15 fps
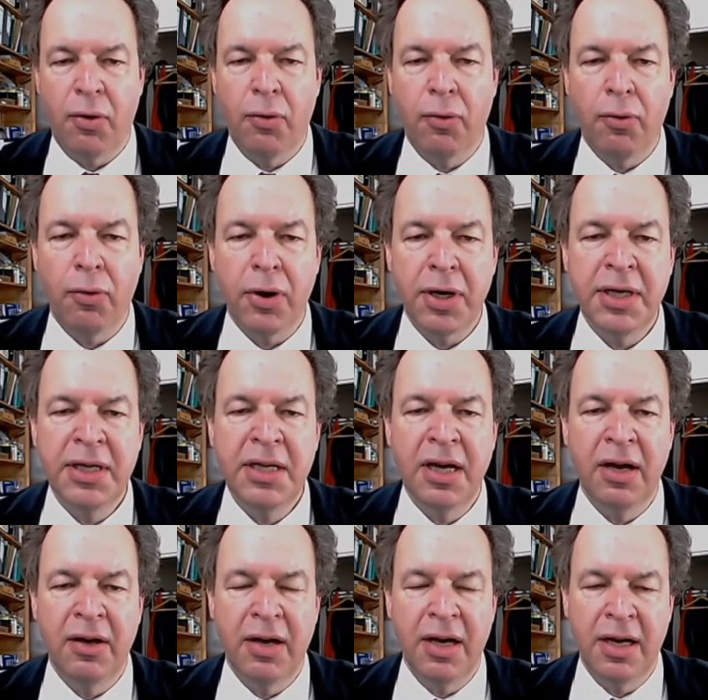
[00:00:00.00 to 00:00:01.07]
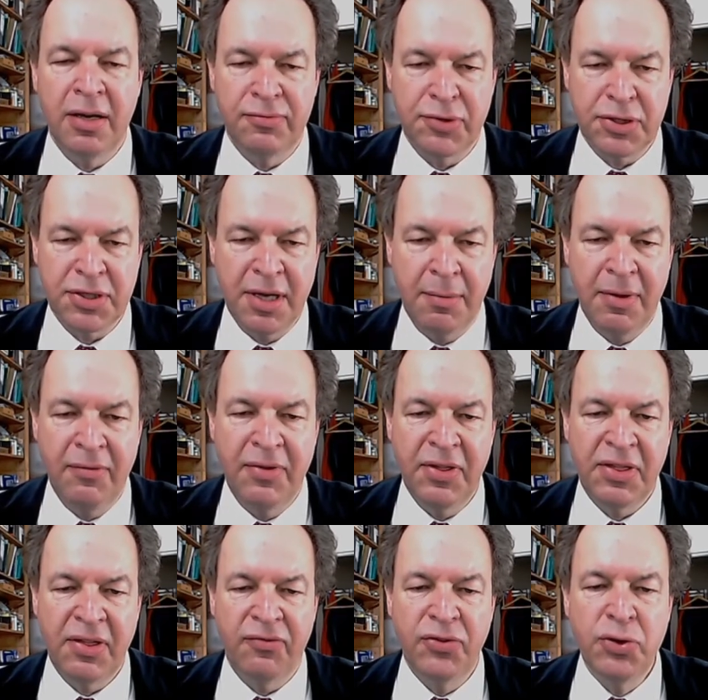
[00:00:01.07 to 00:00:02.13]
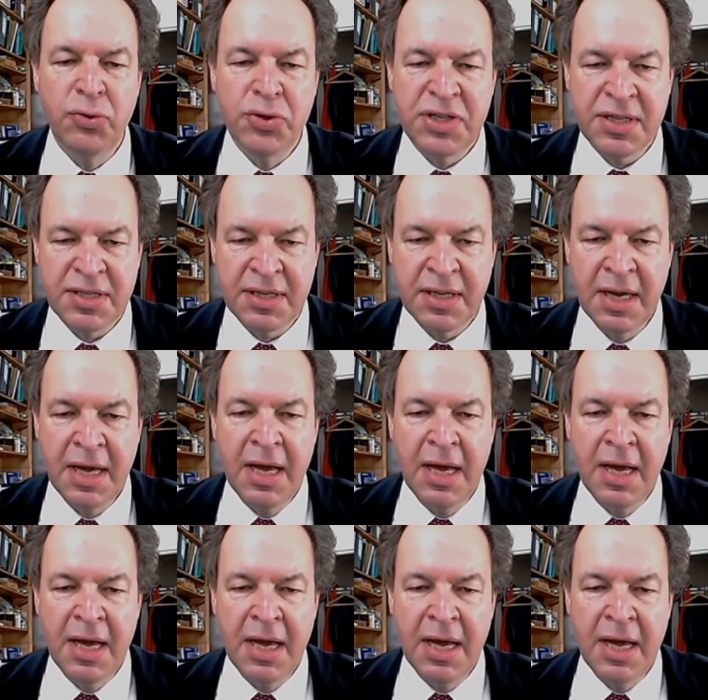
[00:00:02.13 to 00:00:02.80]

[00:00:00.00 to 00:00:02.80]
or here, for example, with fuses.